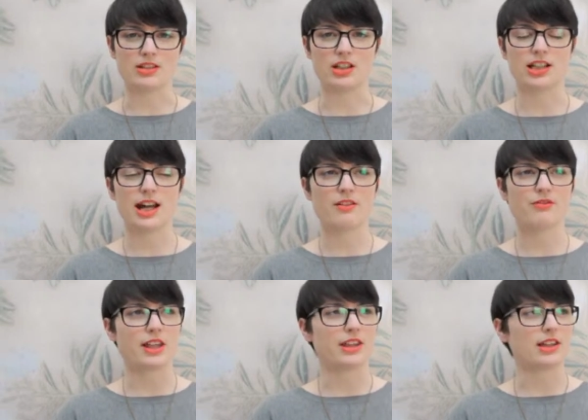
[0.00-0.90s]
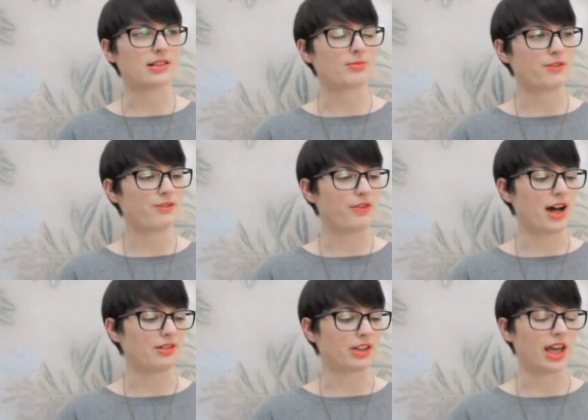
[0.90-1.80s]
You can have, I think it's up to
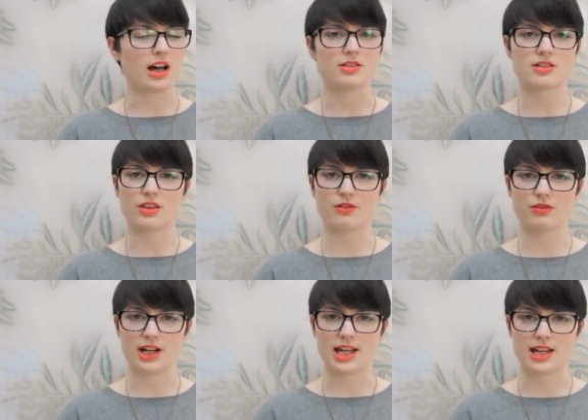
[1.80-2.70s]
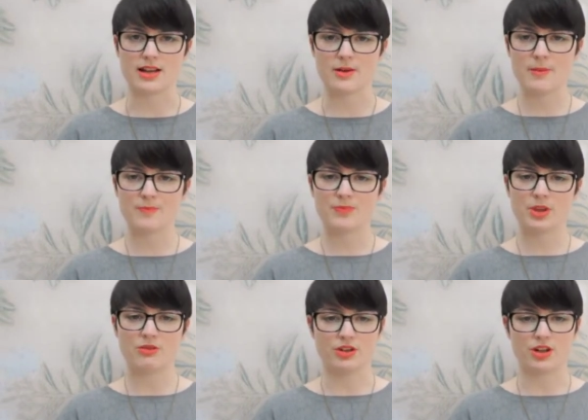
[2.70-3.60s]
5 accounts on the free
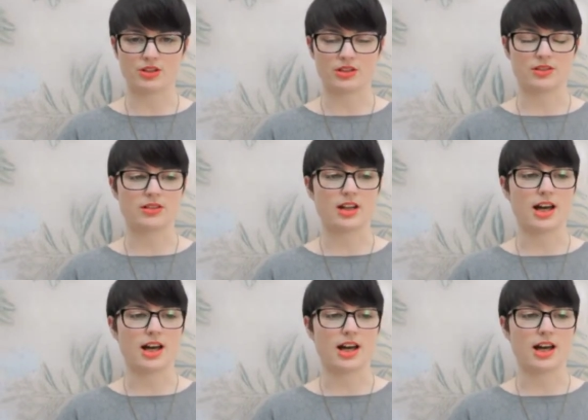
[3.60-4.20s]
version,